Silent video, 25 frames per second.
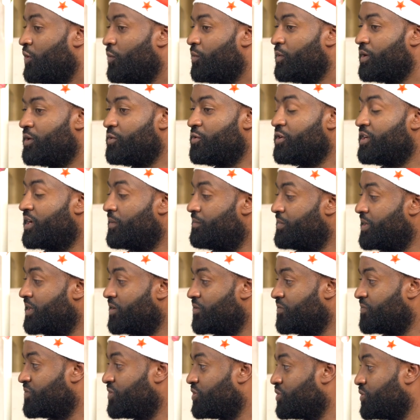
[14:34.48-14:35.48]
We are doing a
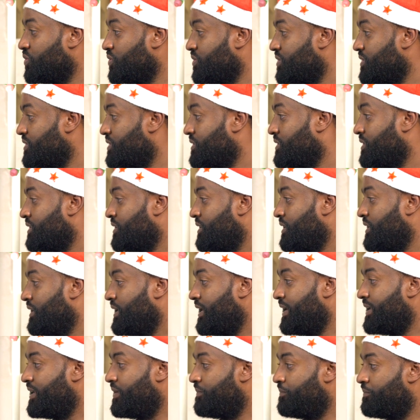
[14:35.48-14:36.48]
pair of shoes
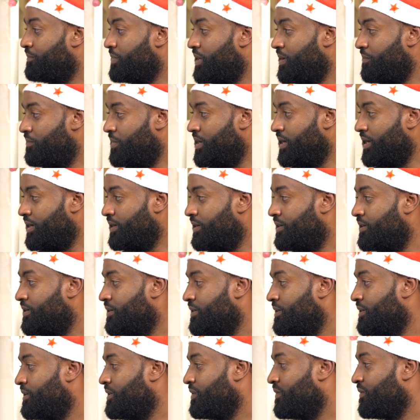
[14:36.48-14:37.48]
and a, a bag
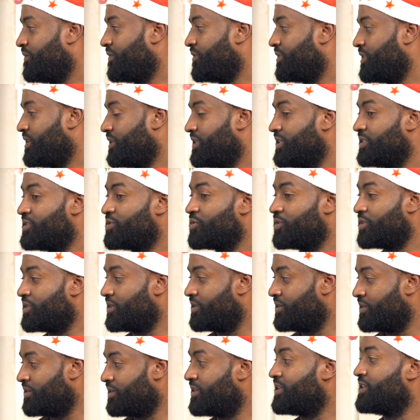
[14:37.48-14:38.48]
okay, for the kids. So
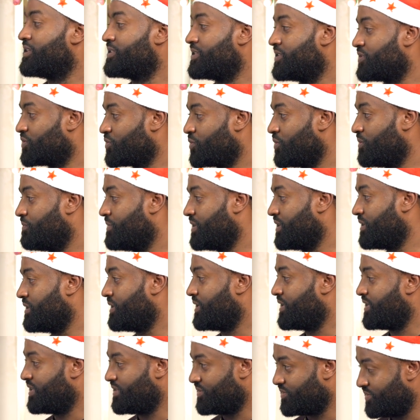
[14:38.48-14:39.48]
that, yes, a school bag
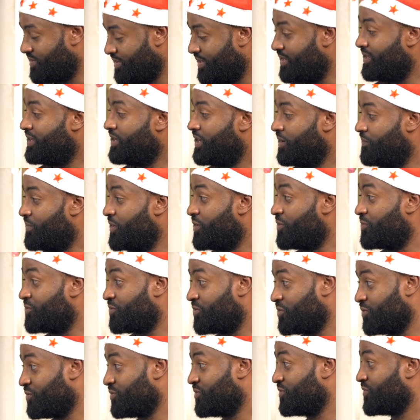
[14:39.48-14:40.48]
and a, a, pair of
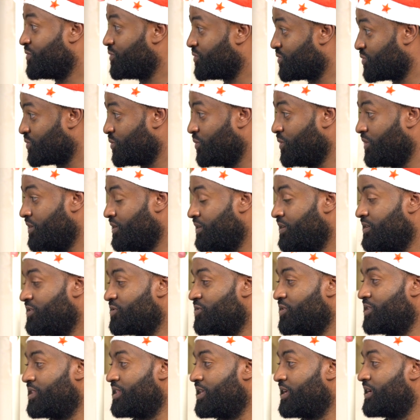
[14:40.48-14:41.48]
shoes for school
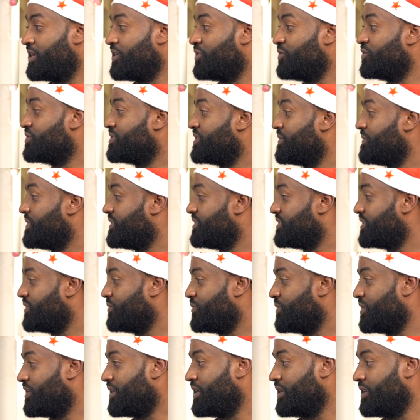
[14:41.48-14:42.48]
so that they can use them in
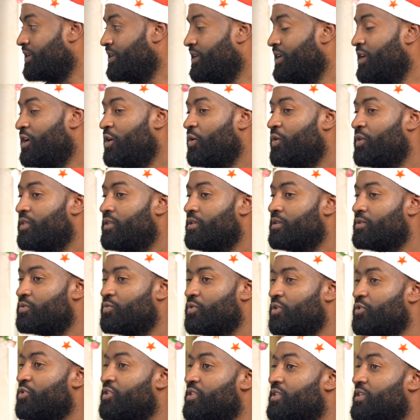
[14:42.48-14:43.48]
January. this,
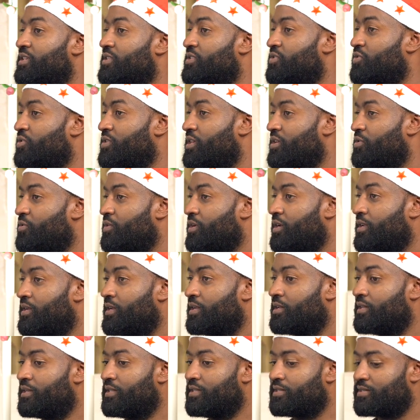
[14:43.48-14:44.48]
we are doing this so that we can
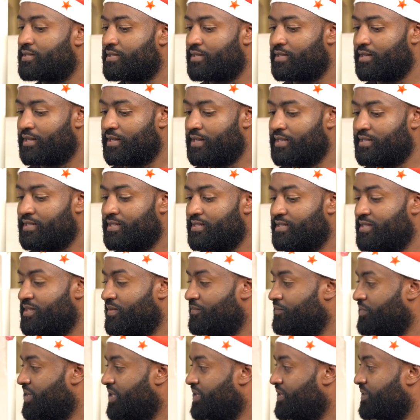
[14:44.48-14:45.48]
at least lessen
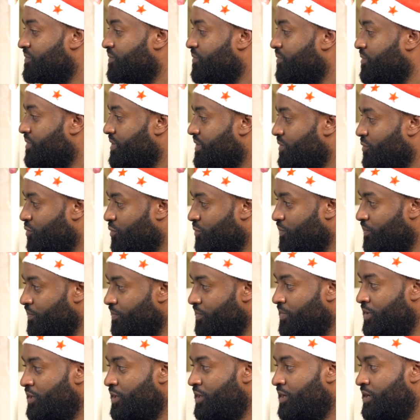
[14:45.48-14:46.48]
some burden for the home
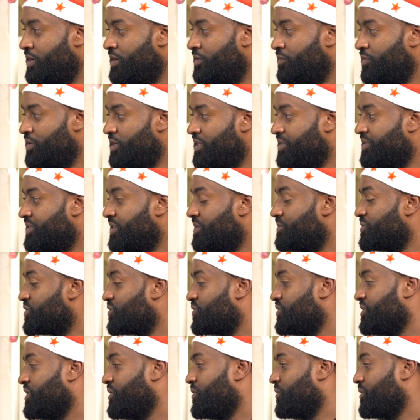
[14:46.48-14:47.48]
when it comes
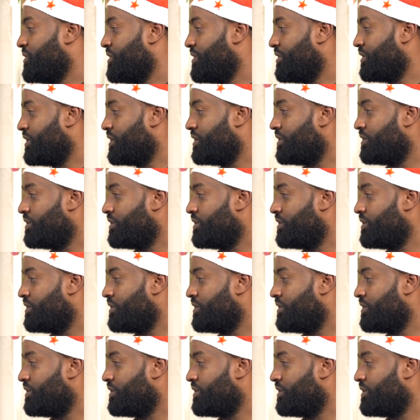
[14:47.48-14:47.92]
to January.